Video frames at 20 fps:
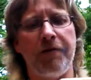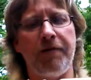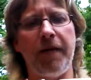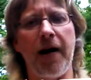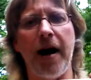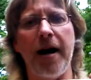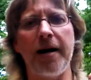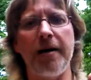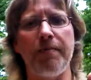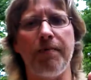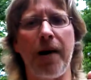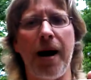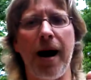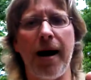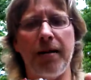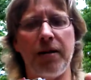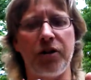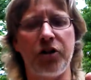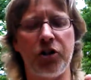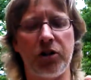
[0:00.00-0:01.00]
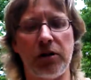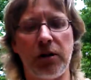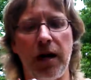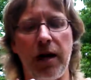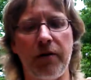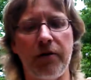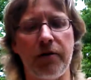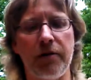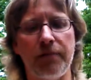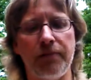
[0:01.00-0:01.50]
fine polished
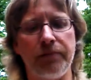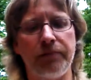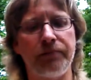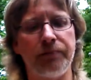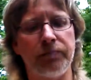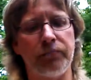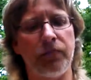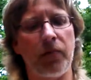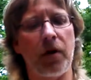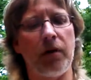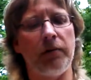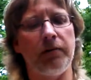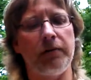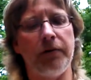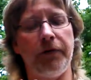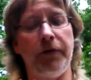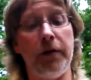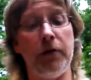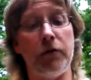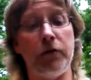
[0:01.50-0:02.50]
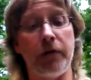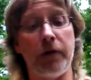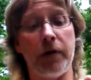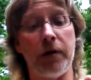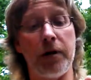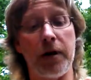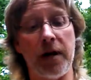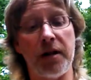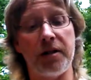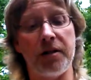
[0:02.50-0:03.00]
leather. Feels
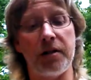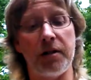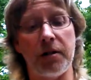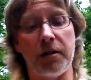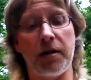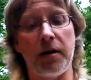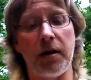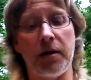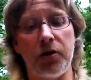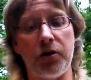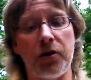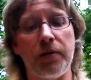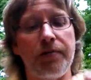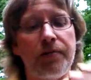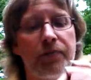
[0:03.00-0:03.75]
very nice to the touch.